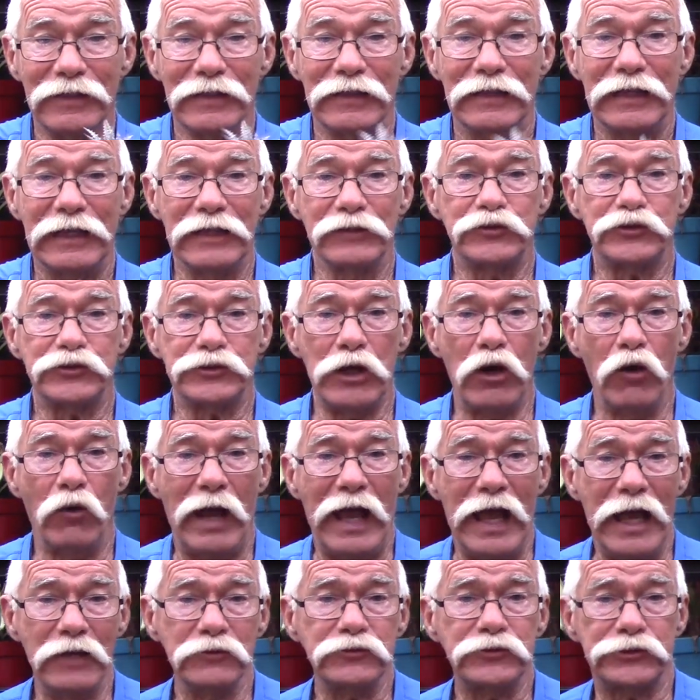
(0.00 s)
And so,
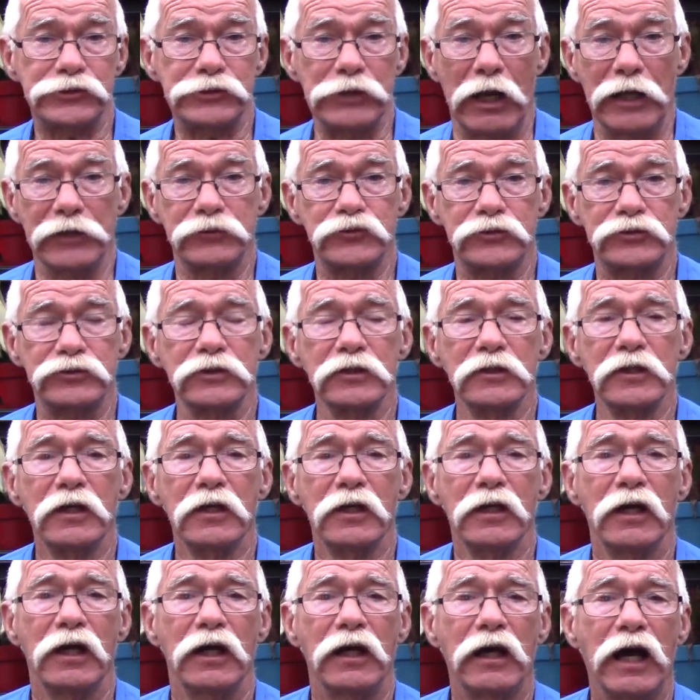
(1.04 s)
as such,
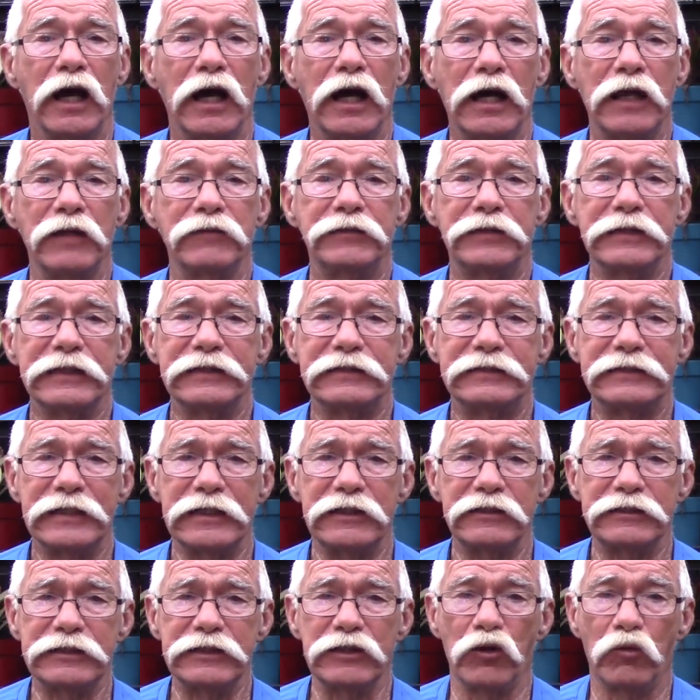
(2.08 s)
the
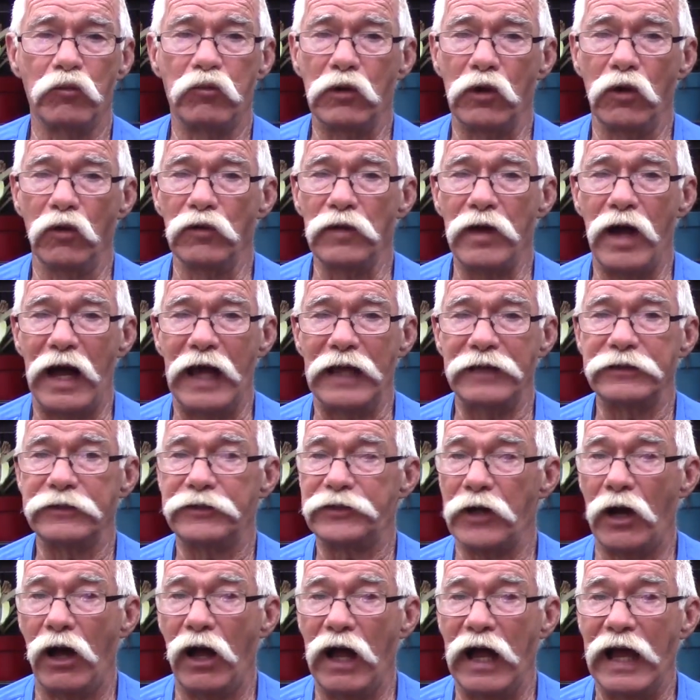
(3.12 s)
Dyckia will
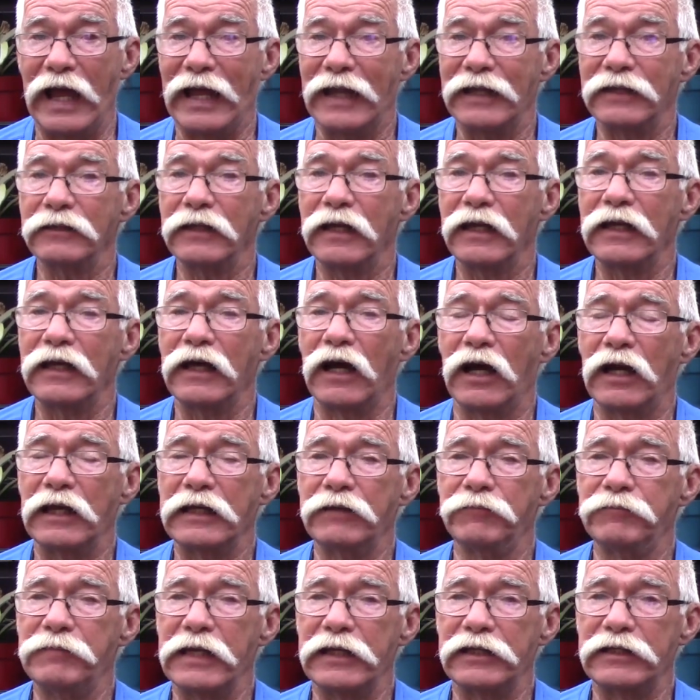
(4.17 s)
not die
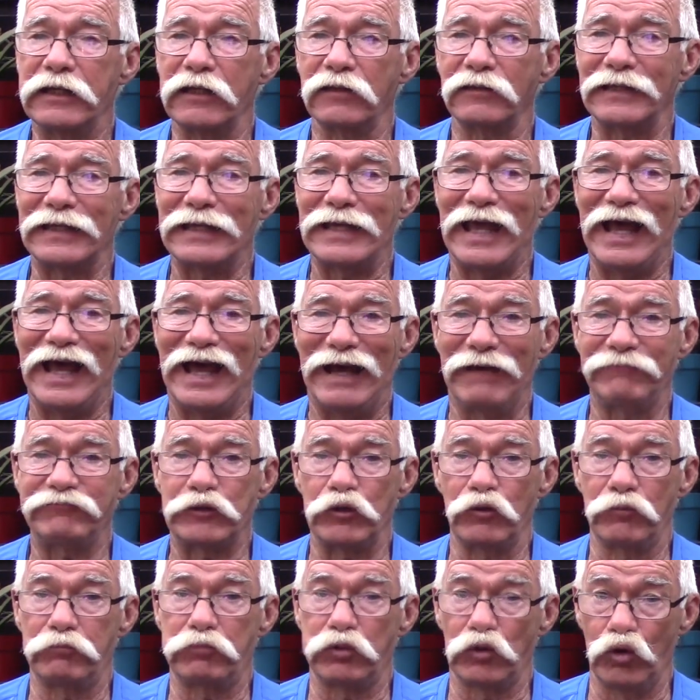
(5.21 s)
immediately
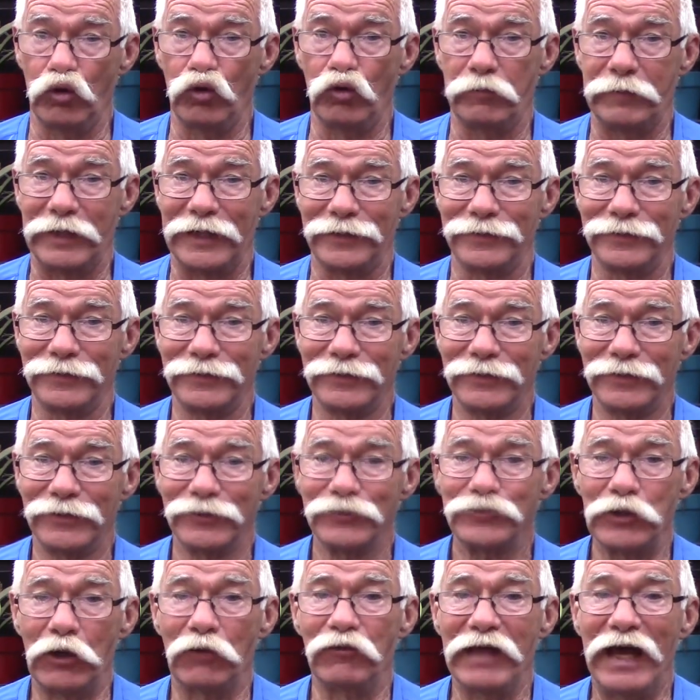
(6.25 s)
after blooming.
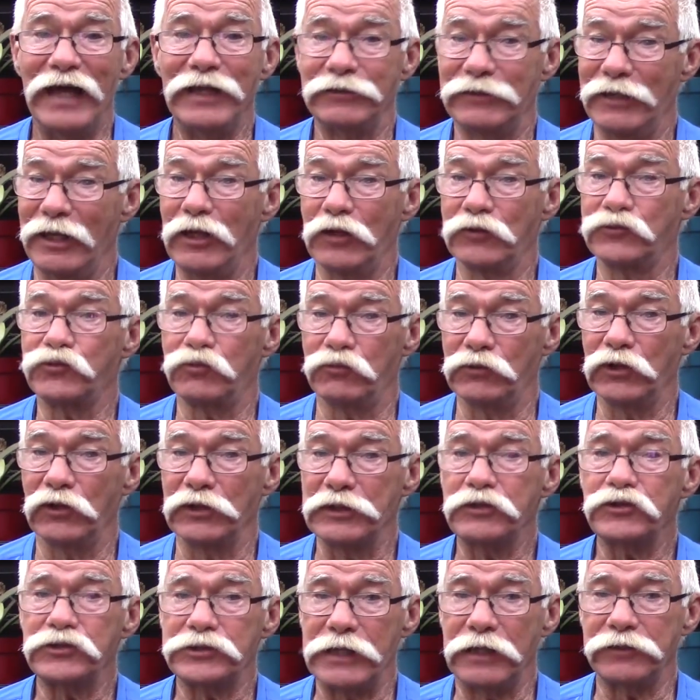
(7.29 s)
So that does
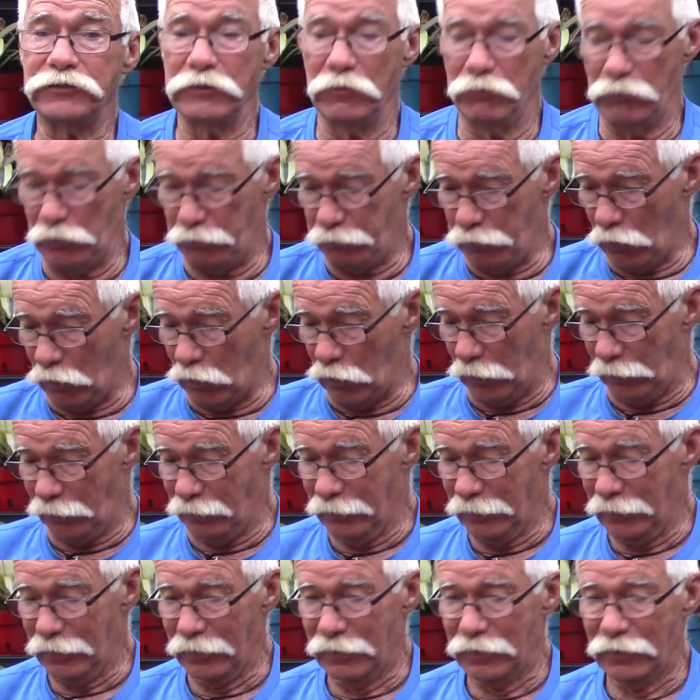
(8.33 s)
really set them apart
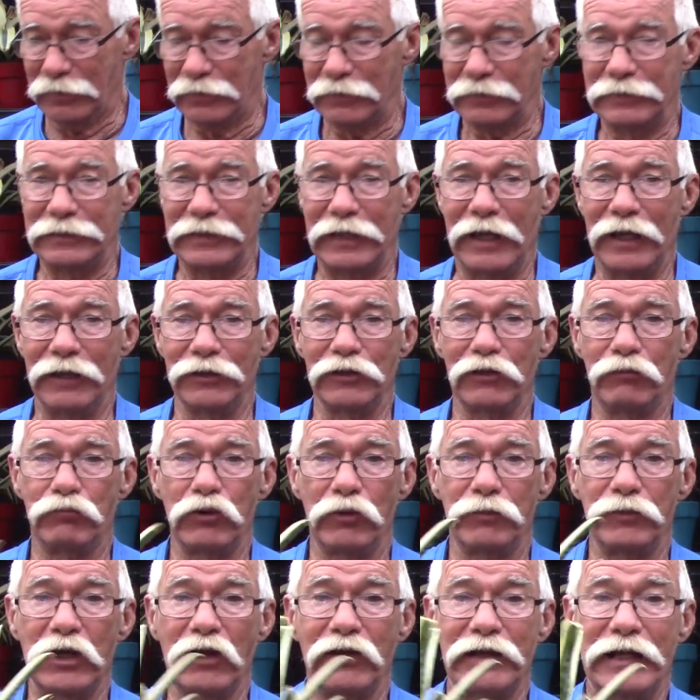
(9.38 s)
than the
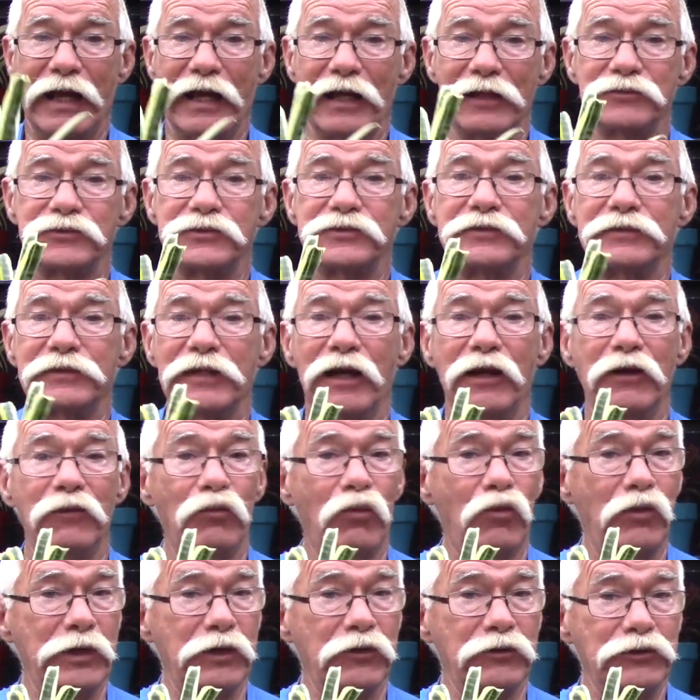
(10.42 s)
bromeliads
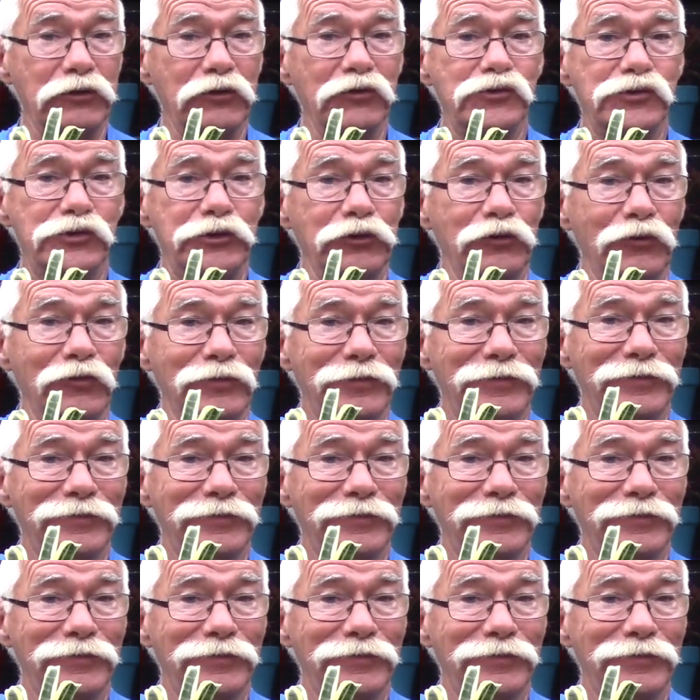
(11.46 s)
that we're used to.